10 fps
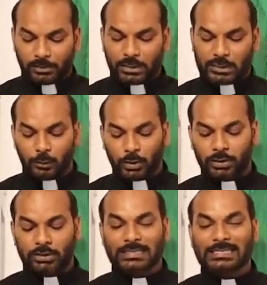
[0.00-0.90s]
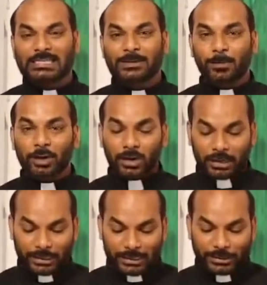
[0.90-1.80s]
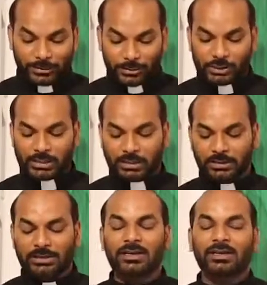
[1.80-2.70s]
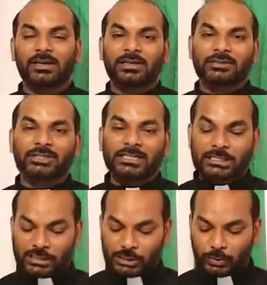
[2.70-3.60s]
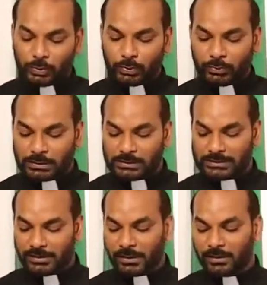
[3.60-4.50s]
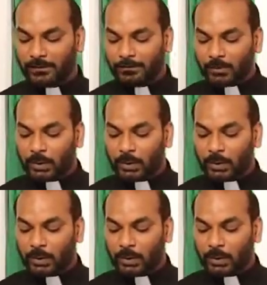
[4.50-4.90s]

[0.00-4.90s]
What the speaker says: This word symbolically used in Genesis 2 verse 7